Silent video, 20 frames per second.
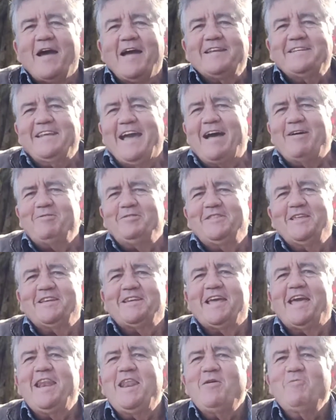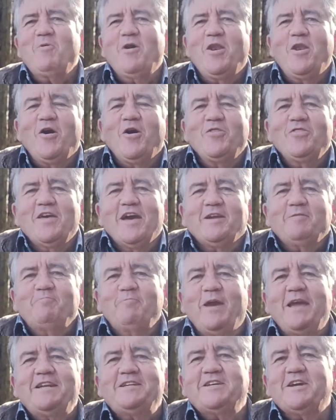I doubt that anyone on
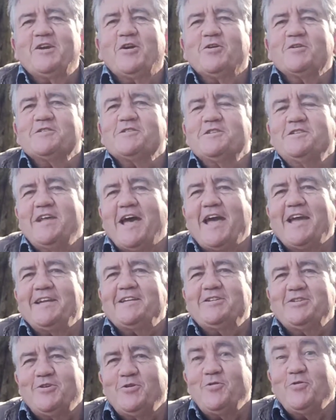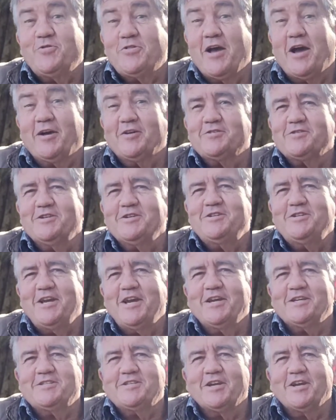that Pentecost day 2,000
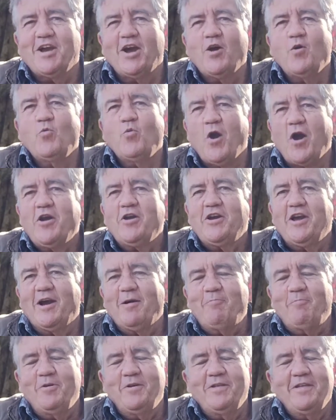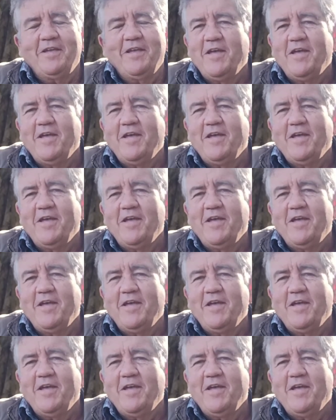years ago woke up